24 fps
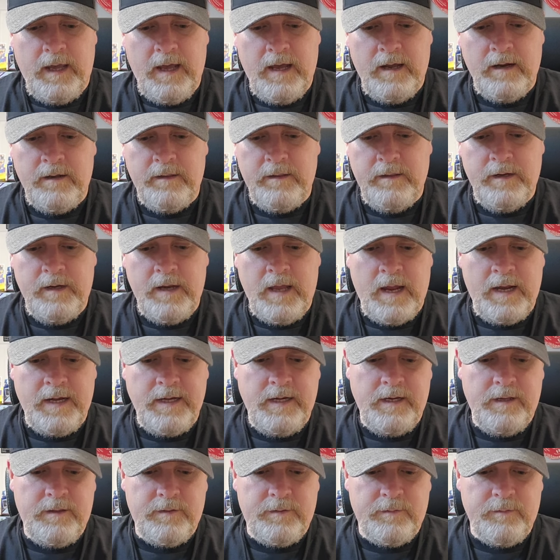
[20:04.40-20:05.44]
out of the
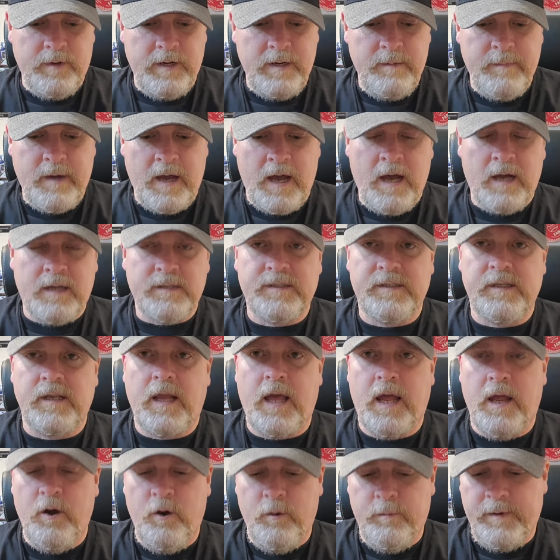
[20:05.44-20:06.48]
93 box that
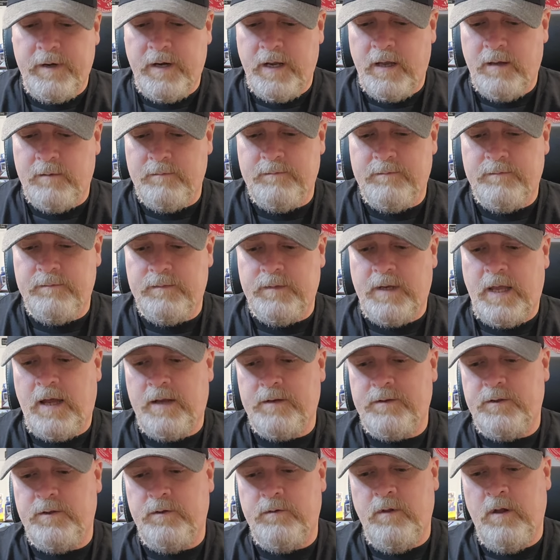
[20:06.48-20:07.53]
I opened up
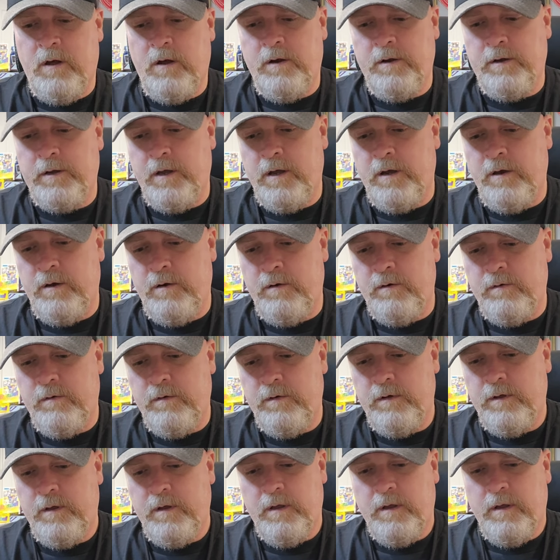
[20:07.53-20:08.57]
not too long ago,
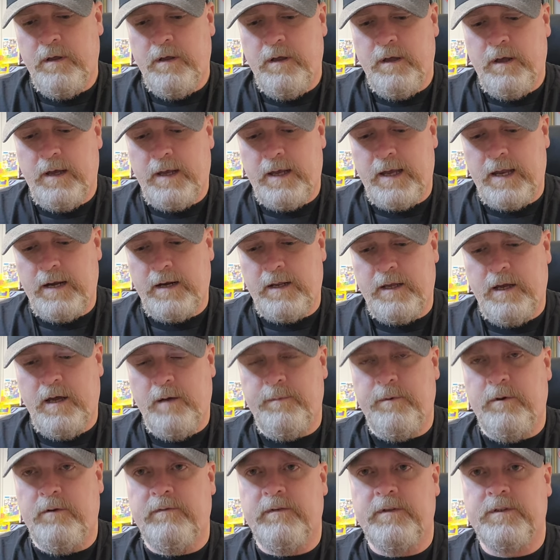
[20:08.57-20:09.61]
I got a
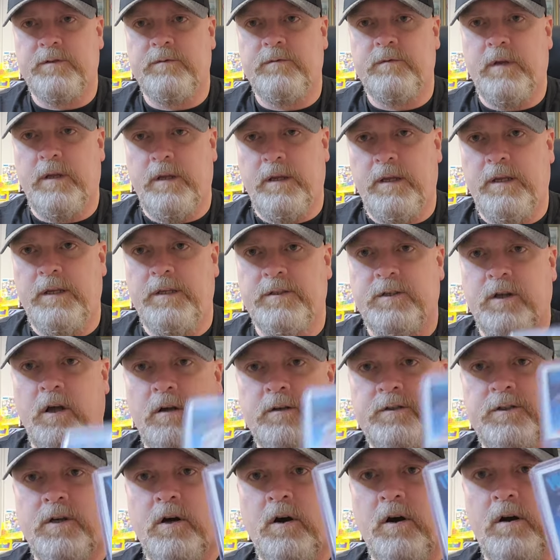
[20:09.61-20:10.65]
couple of his
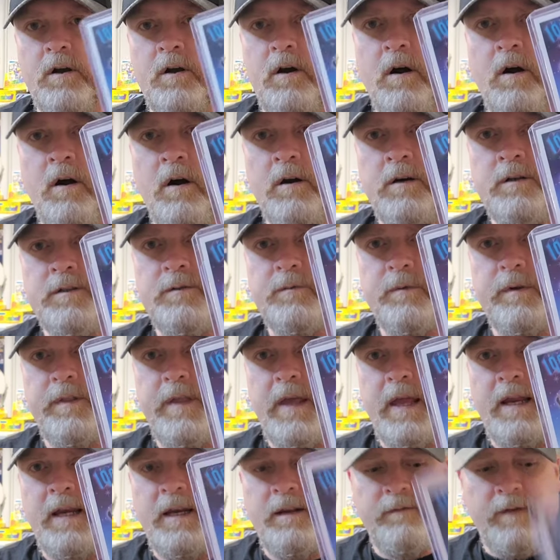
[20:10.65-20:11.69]
All-Star cards with
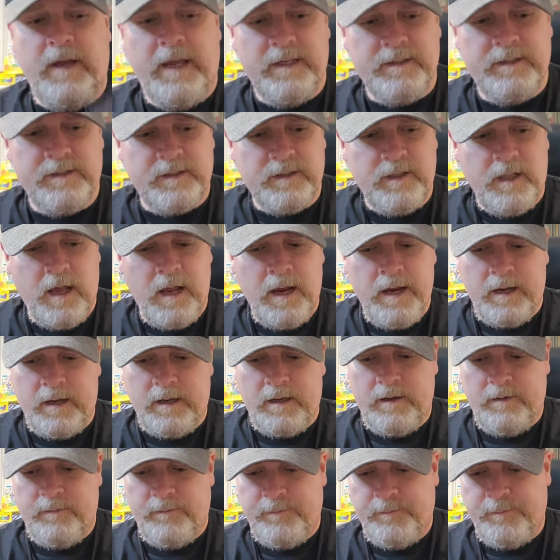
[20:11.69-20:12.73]
Andy Van Slyke.
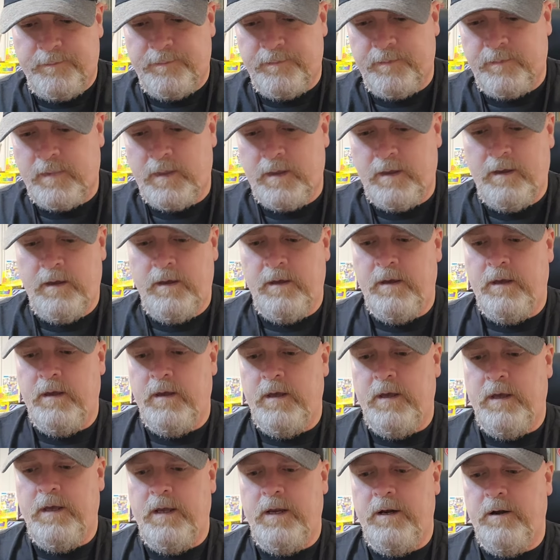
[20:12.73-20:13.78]

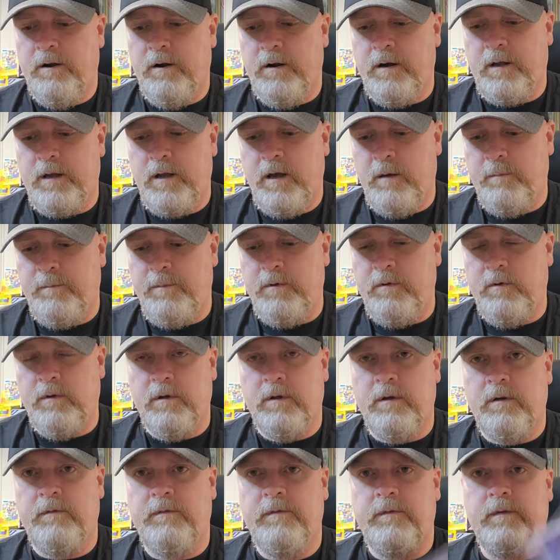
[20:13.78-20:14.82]
Here are a couple
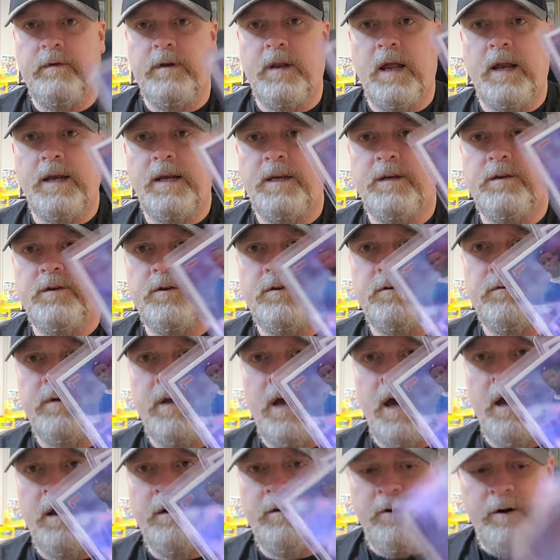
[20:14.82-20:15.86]
of 92
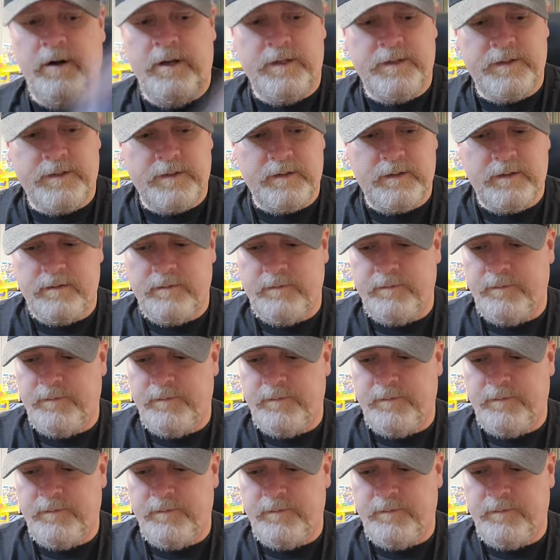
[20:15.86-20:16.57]
Donruss.